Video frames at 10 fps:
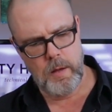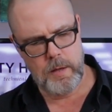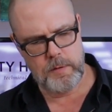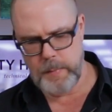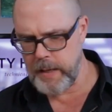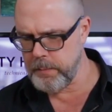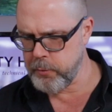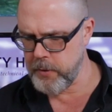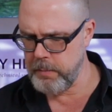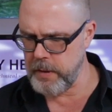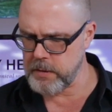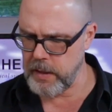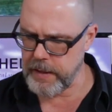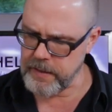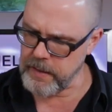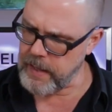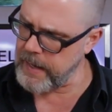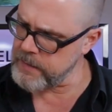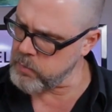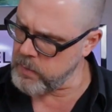It's made pretty much like the
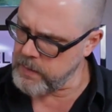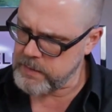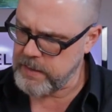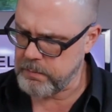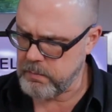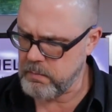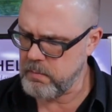last one, except